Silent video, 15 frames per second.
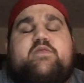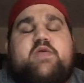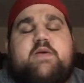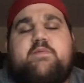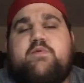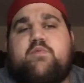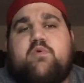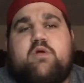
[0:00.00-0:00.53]

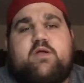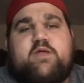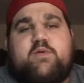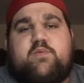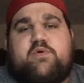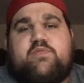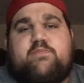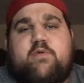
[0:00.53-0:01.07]
They've been
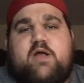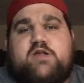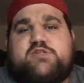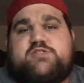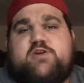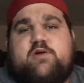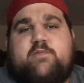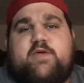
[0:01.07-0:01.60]
working with Braun
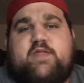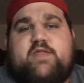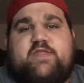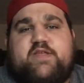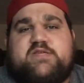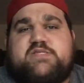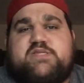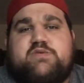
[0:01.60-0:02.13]
Strowman and
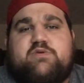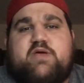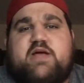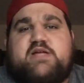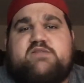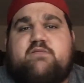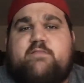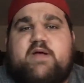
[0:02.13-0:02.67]
these two
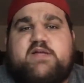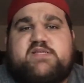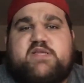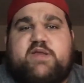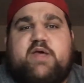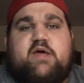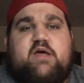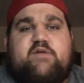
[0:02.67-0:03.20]
guys from
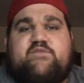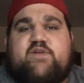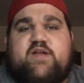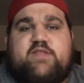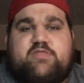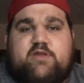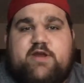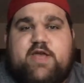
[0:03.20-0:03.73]
SNL. I
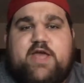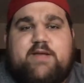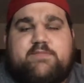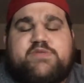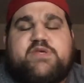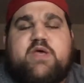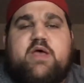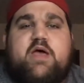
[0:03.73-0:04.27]
forget their
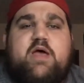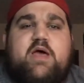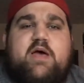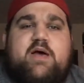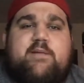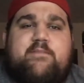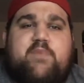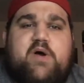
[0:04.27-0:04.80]
names.
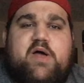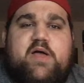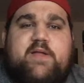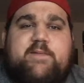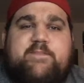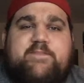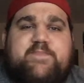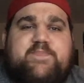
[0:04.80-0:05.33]
But,
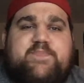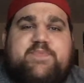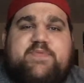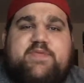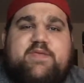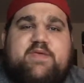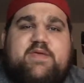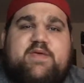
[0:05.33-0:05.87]

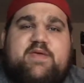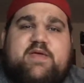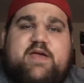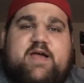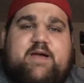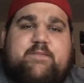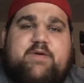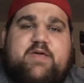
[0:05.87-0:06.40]

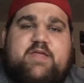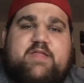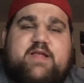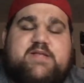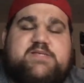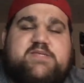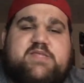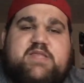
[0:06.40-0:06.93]
I mean,
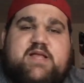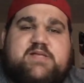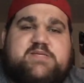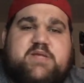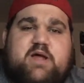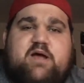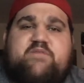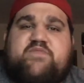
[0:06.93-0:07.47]
that's
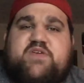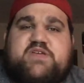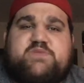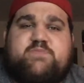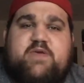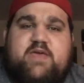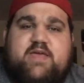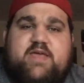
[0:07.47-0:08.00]
an obvious
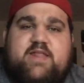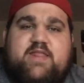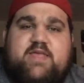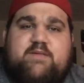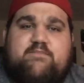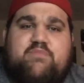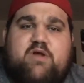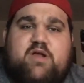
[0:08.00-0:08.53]
pick, isn't
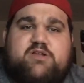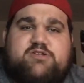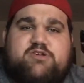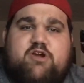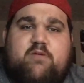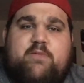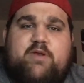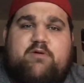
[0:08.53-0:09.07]
it? Braun
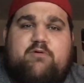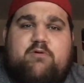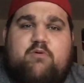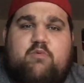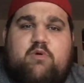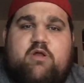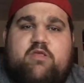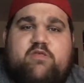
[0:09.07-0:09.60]
Strowman or
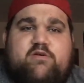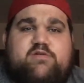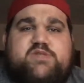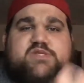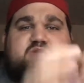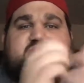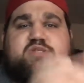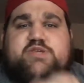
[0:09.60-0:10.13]
one of
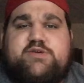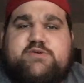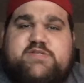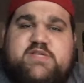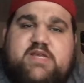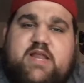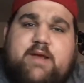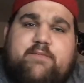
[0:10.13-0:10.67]
those two
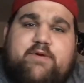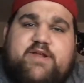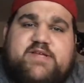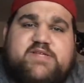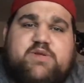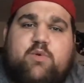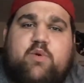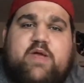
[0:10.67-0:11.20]

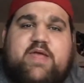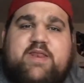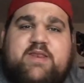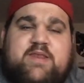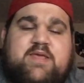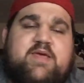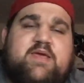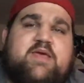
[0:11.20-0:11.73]
celebrities to
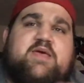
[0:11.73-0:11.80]
win.